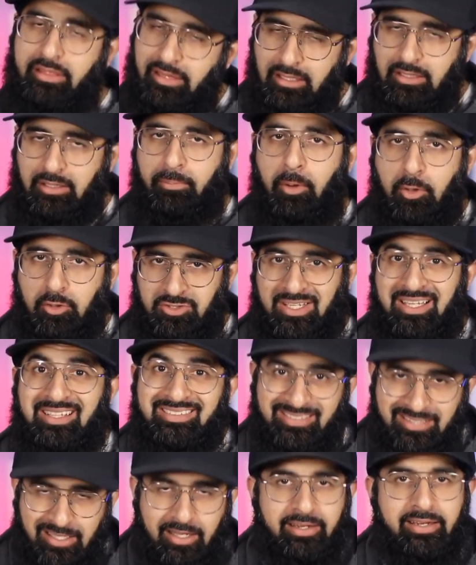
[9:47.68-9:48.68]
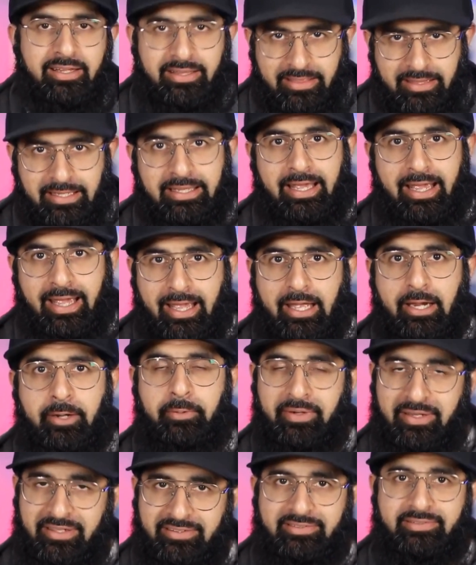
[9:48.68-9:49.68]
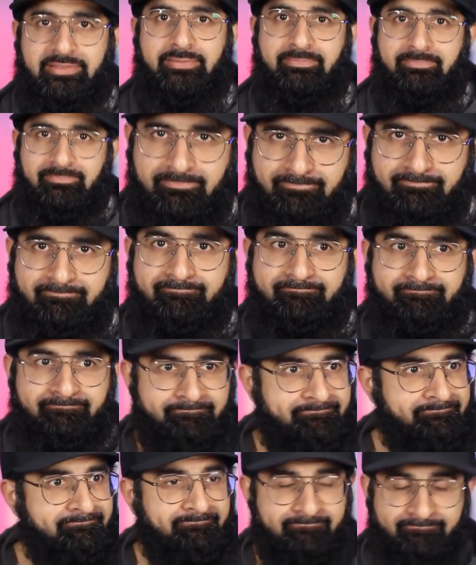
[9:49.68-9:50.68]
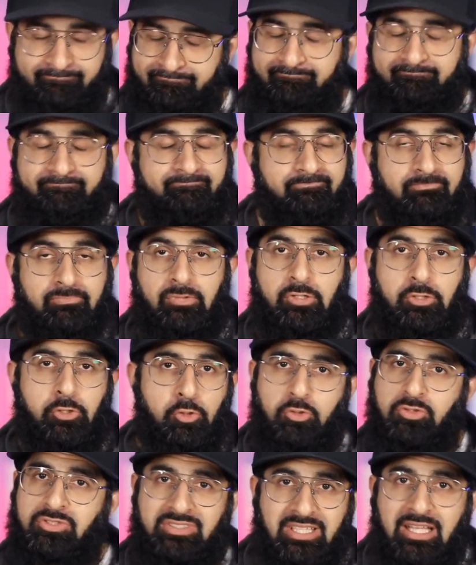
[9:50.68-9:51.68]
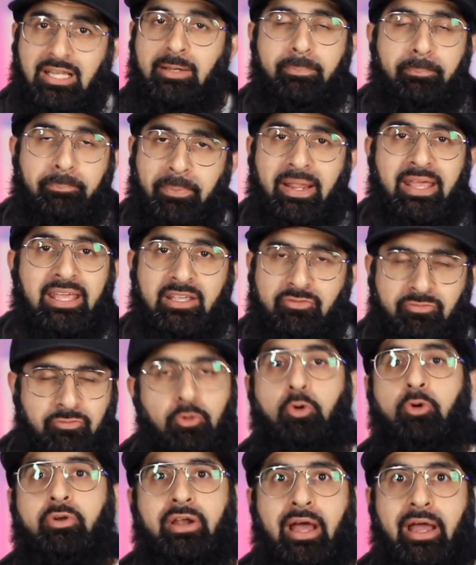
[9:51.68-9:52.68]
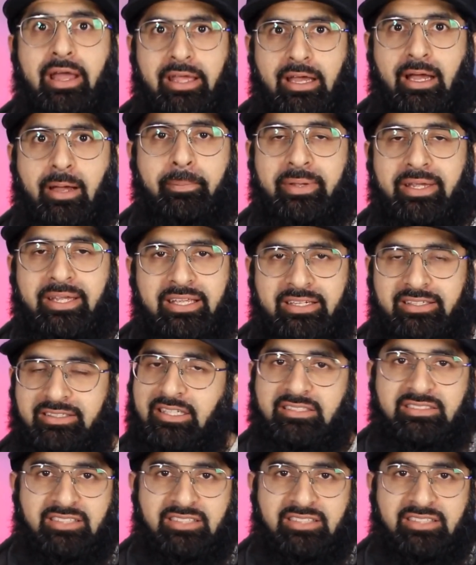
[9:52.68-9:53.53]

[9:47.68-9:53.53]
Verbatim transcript: I think the most concerning thing here is you still playing Fortnite? I mean,